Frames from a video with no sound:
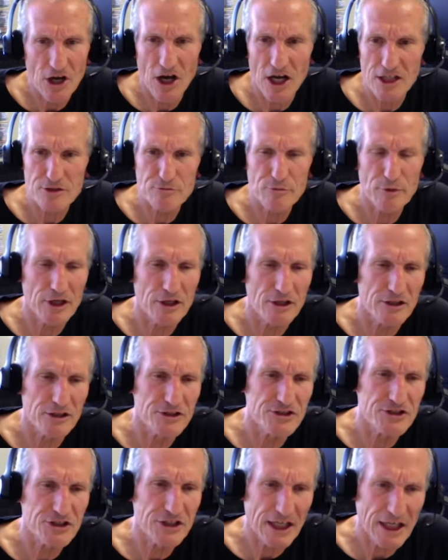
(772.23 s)

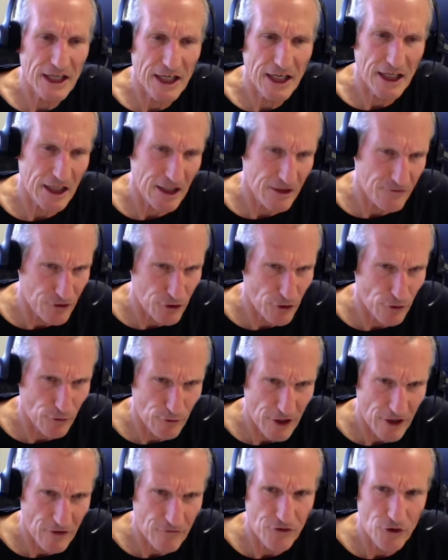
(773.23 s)
hospitals, and if
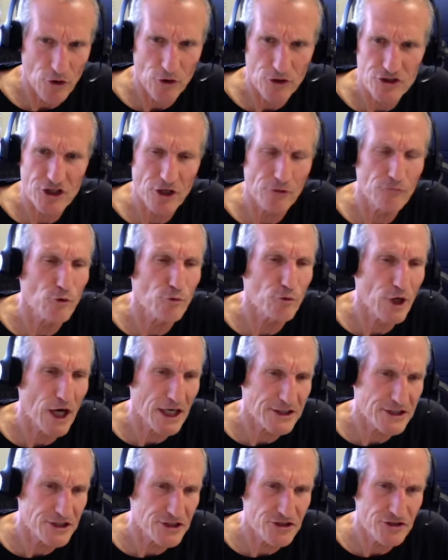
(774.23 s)
your general
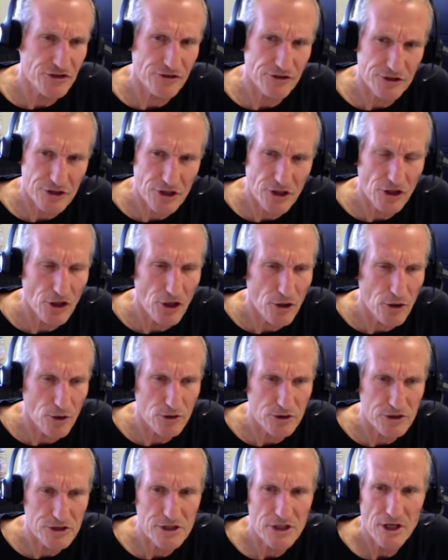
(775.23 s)
practitioner is
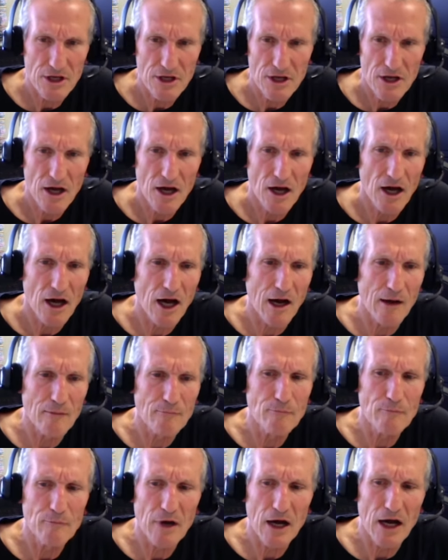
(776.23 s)
closed,
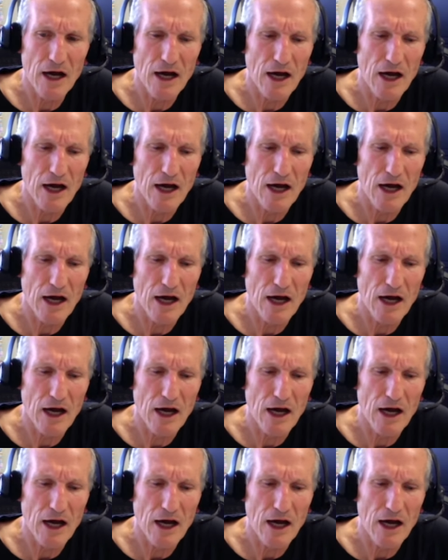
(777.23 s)
will